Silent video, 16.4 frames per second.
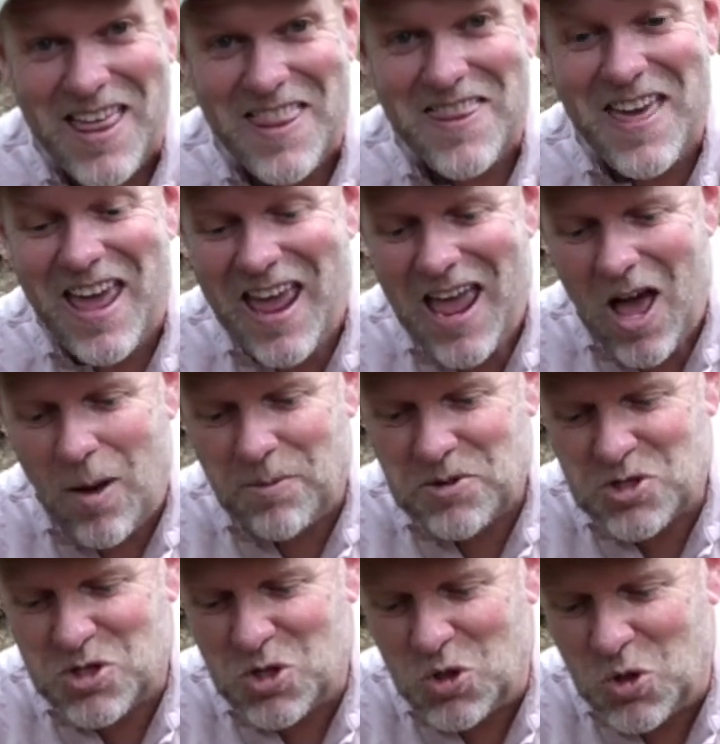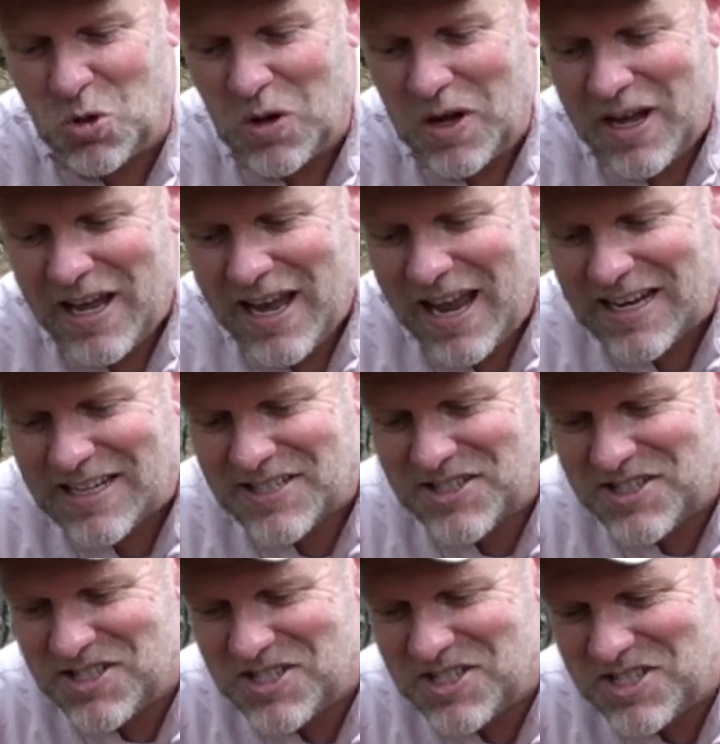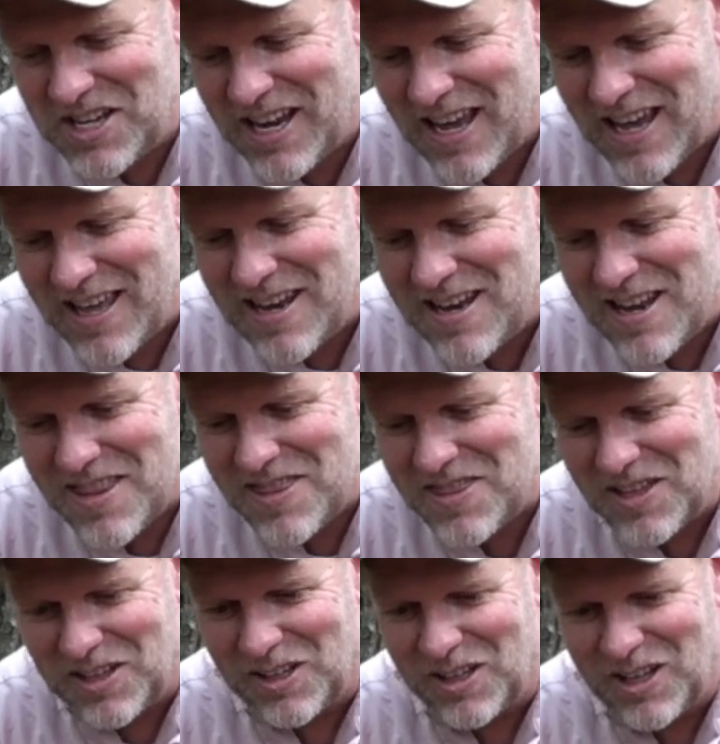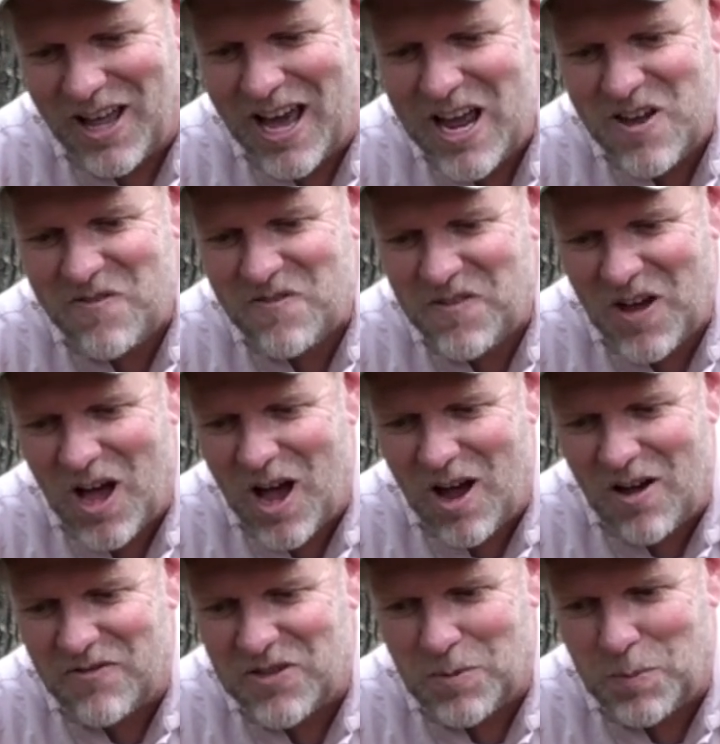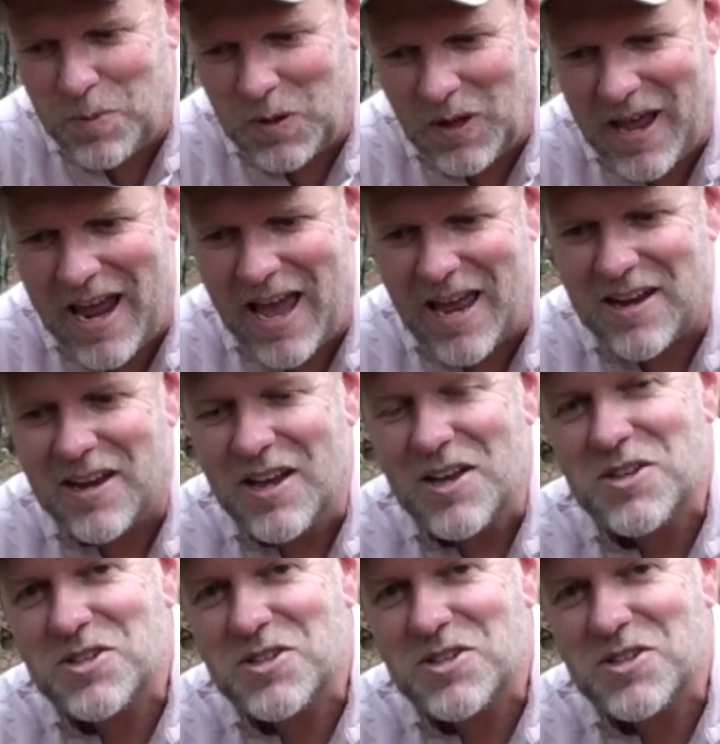They help to extend the life of the plant